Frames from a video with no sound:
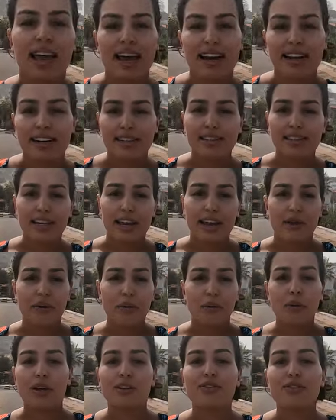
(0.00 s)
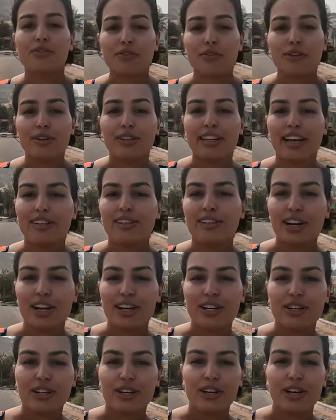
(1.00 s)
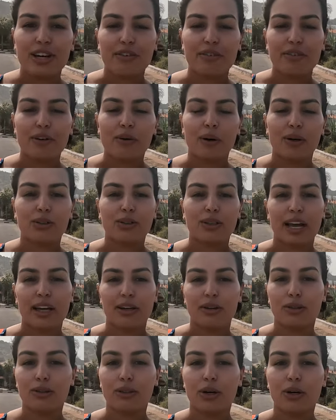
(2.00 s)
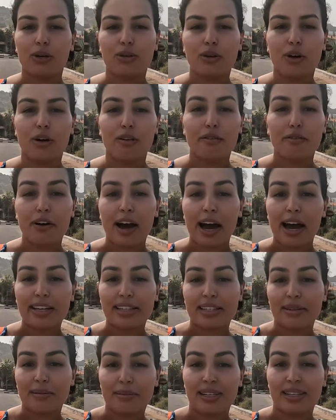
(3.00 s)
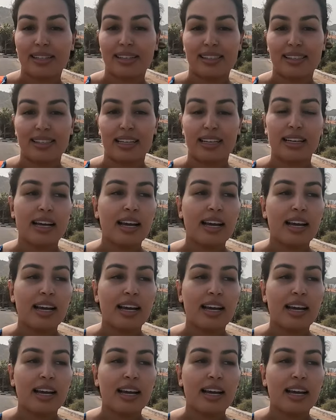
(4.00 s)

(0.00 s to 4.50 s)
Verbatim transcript: and it's a wonderful destination if you want to get your dose of vitamin C.